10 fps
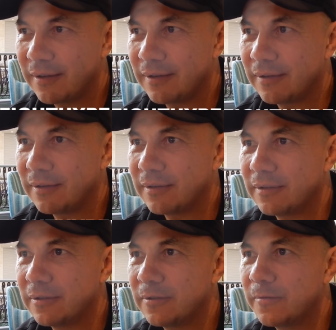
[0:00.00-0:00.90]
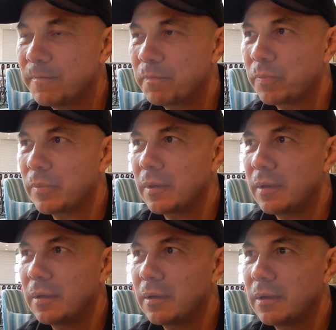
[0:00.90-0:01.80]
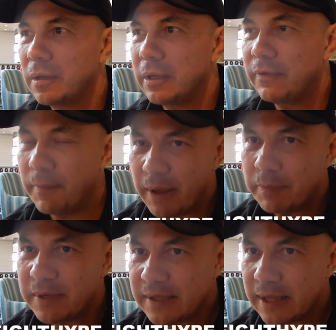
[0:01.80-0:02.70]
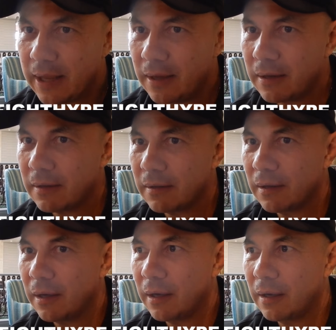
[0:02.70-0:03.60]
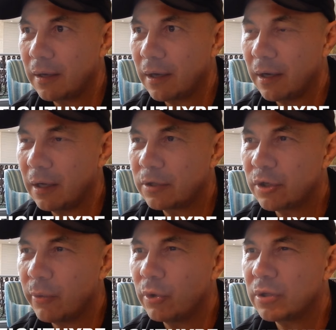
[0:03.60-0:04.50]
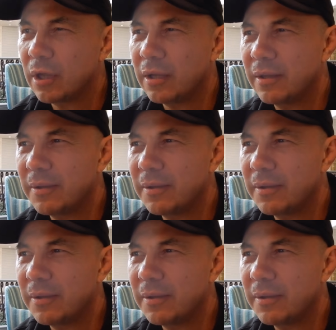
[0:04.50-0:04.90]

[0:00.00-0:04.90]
Uh, if he made mistake, I traveled. I,